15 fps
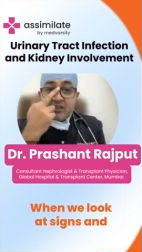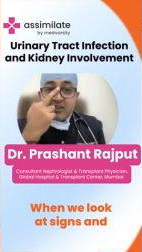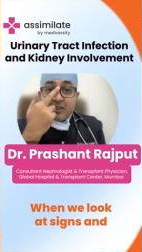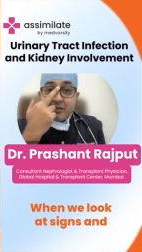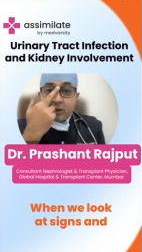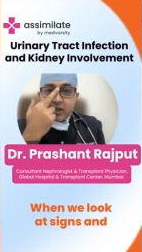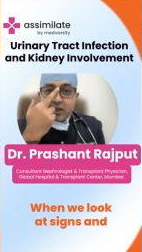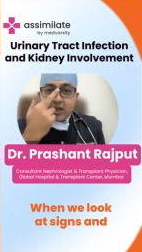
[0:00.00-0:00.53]
when we
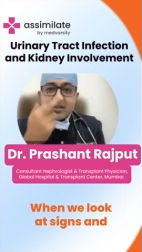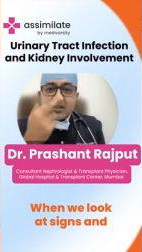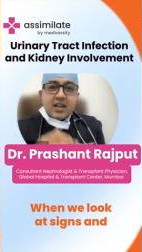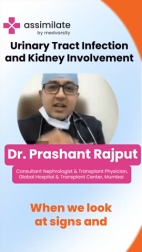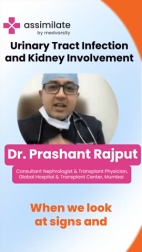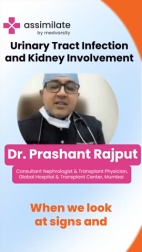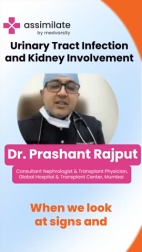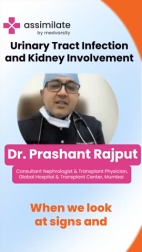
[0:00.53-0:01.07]
look at
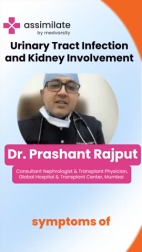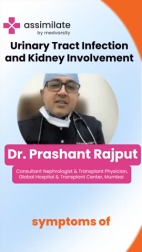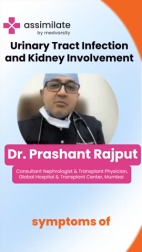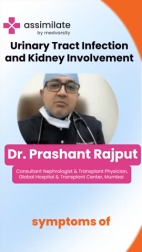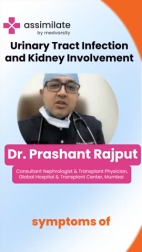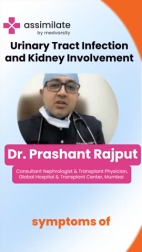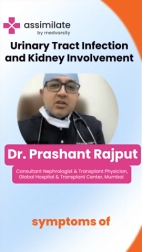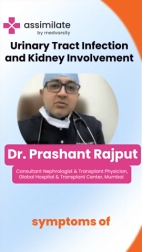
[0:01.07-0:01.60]
signs and
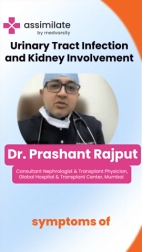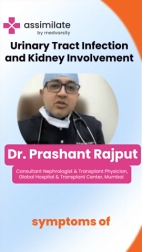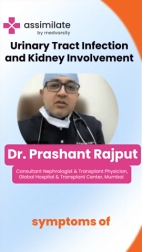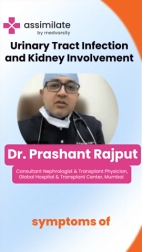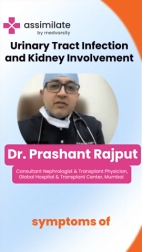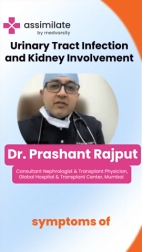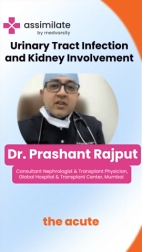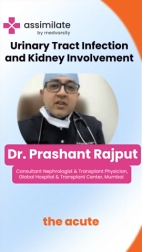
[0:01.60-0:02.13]
symptoms
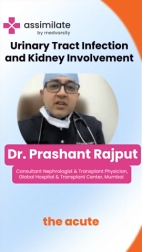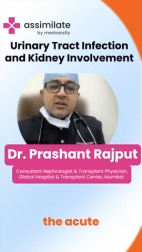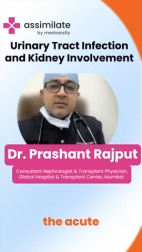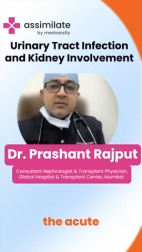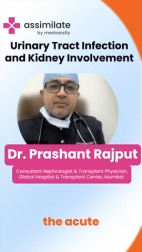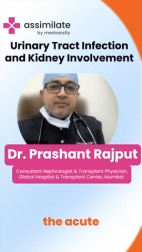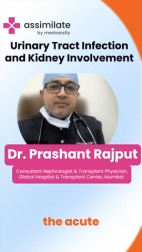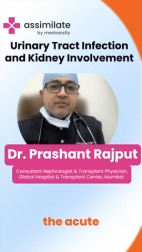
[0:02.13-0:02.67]
of uh,
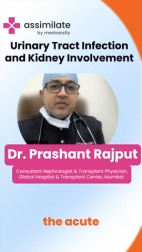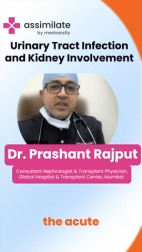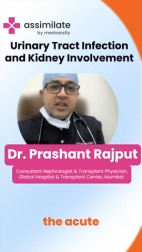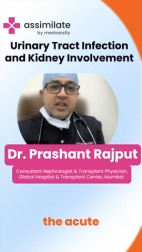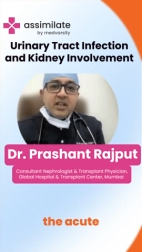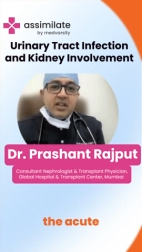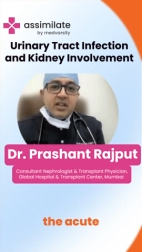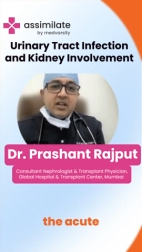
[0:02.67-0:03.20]

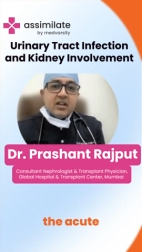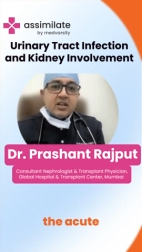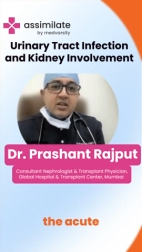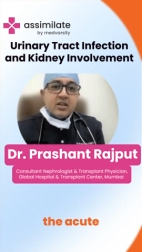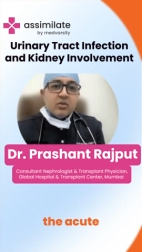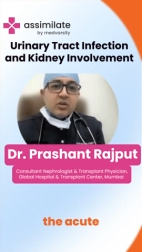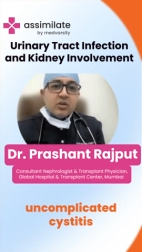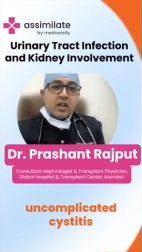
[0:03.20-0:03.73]
the
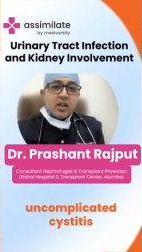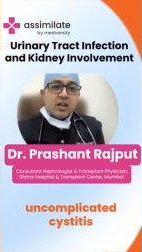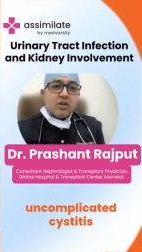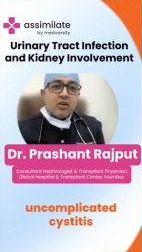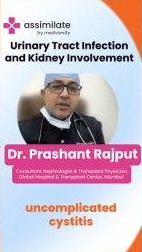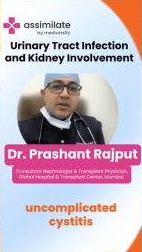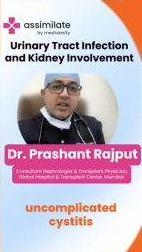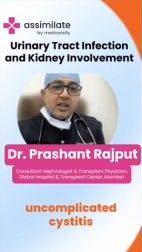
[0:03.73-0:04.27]
acute
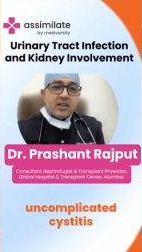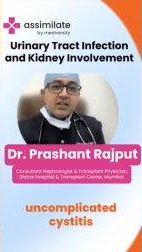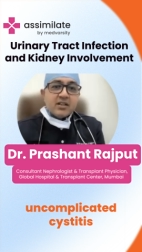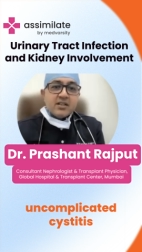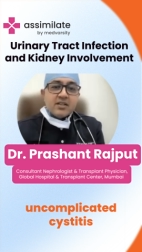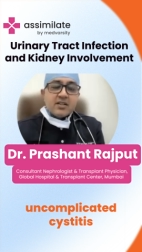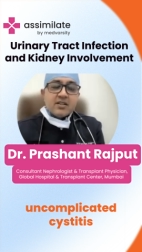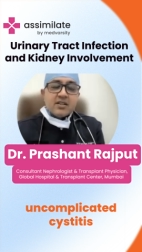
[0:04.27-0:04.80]
uncomplicated
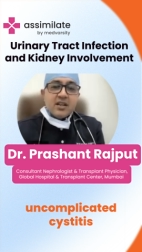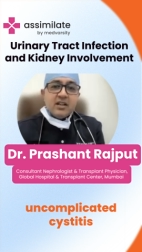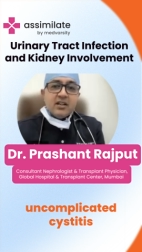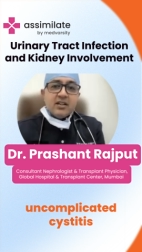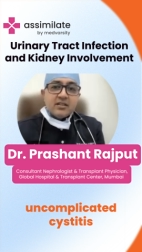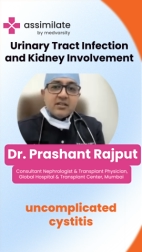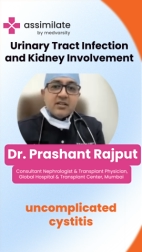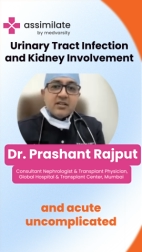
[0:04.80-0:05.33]

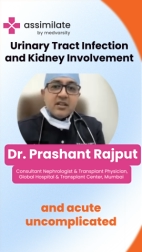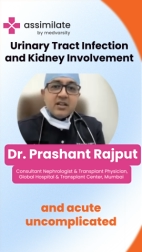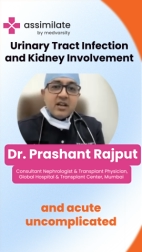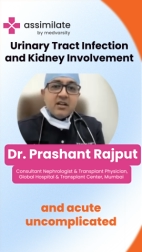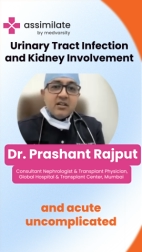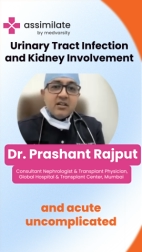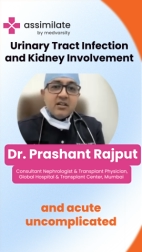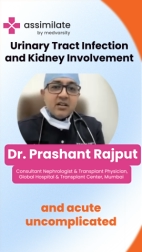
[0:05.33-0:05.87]
cystitis
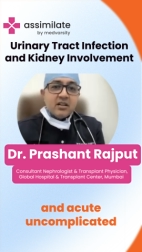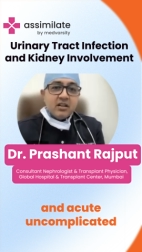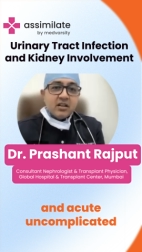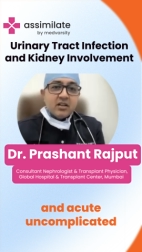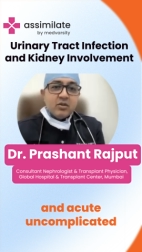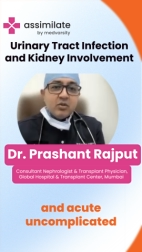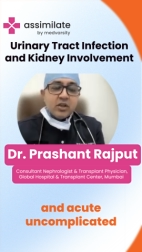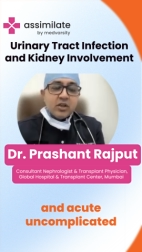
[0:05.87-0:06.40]
and uh,
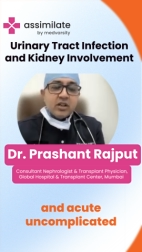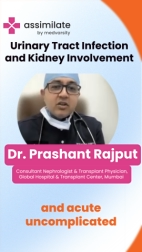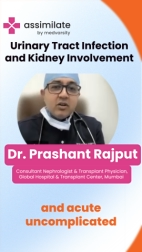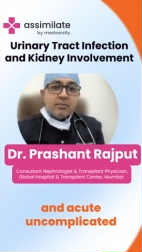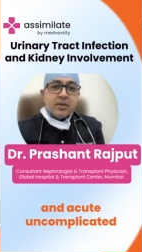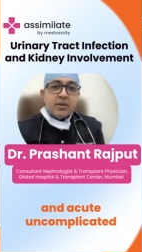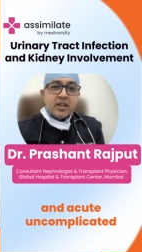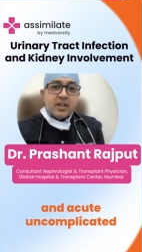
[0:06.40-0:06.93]
acute
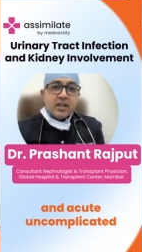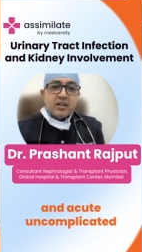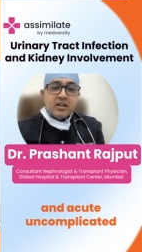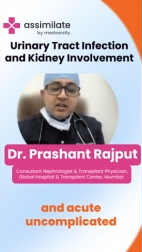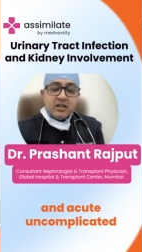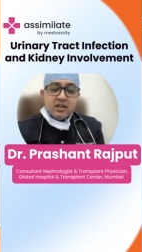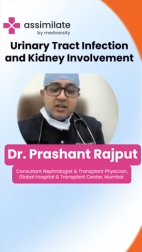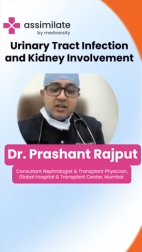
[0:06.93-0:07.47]
uncomplicated
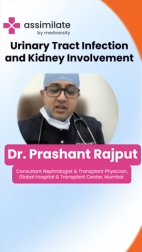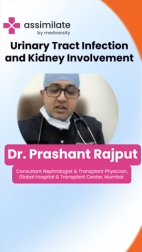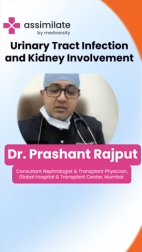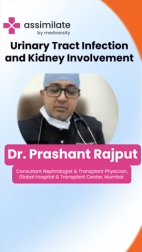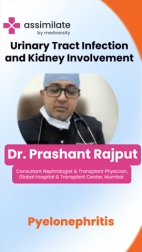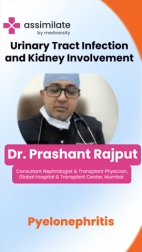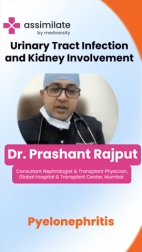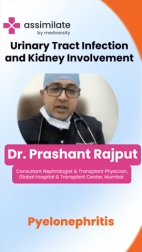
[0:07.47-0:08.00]

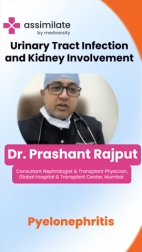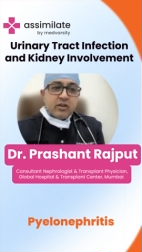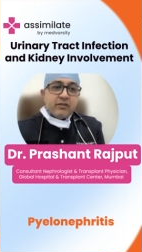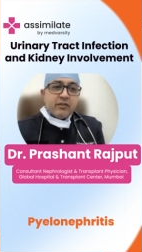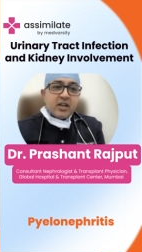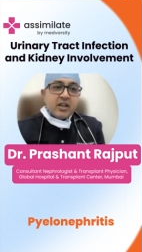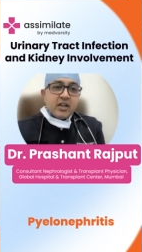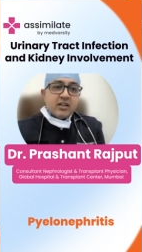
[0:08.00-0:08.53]

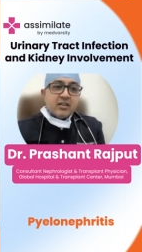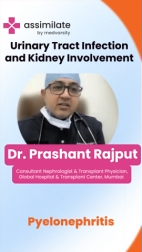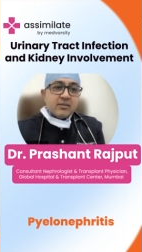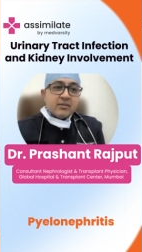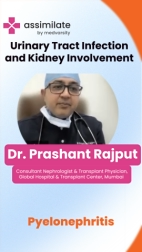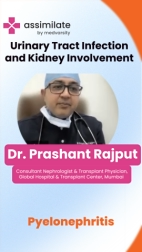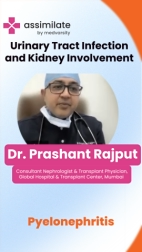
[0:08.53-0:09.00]
pyelonephritis,